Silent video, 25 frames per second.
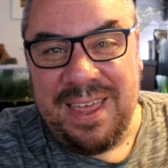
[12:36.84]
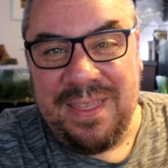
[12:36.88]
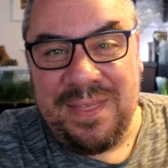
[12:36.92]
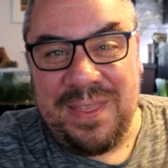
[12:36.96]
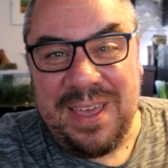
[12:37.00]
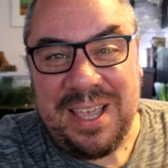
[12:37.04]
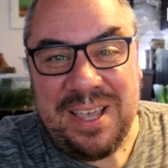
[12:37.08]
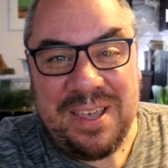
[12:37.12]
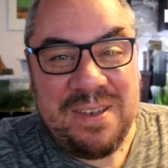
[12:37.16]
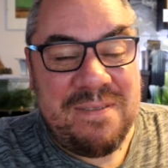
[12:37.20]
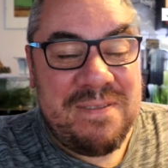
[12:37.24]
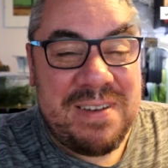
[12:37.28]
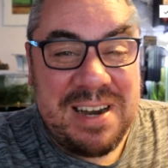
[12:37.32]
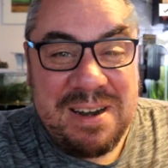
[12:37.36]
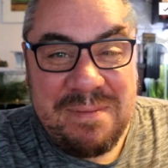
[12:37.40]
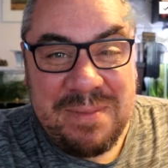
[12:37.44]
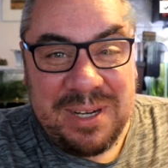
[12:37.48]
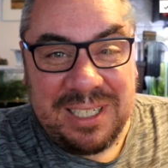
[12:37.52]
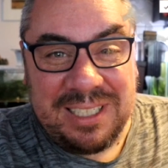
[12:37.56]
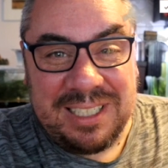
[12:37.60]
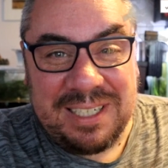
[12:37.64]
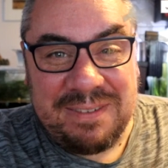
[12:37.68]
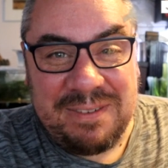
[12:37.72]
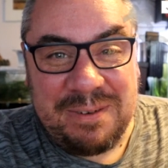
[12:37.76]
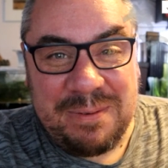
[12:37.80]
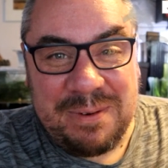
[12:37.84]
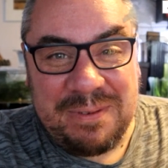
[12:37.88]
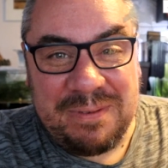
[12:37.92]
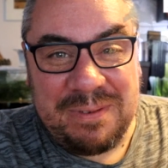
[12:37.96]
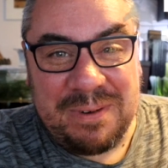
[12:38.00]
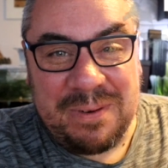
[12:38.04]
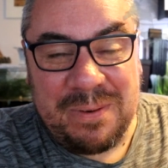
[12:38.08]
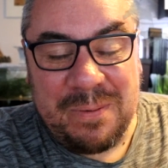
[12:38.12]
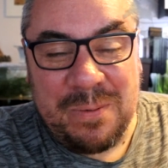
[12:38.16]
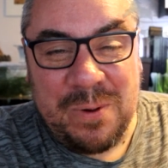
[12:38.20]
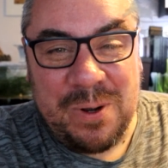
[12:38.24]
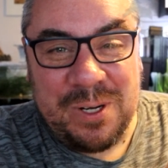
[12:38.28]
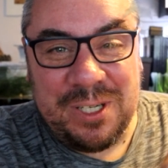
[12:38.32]
Thank you very much everyone
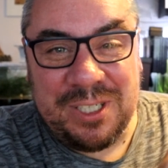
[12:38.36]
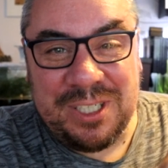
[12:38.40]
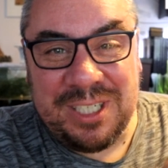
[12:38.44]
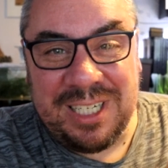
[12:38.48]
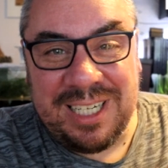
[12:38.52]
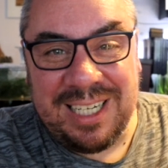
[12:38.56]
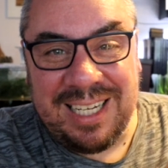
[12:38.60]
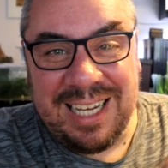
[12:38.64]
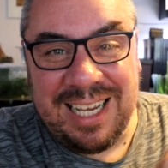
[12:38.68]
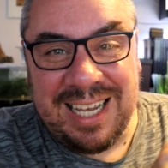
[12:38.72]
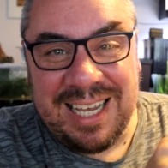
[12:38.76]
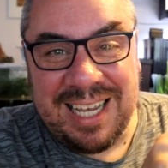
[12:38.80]
for watching.